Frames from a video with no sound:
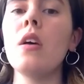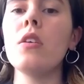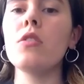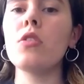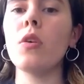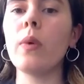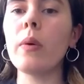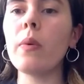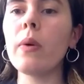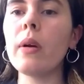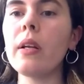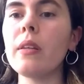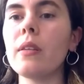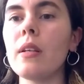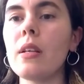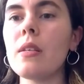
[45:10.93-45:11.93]
So we were
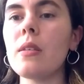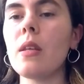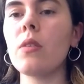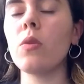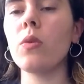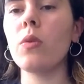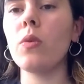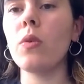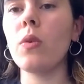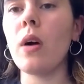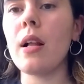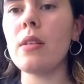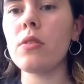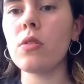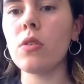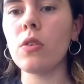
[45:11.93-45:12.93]
interested to do
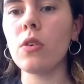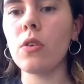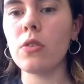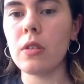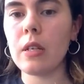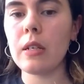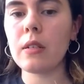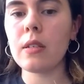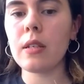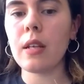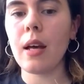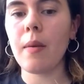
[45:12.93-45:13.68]
also scenes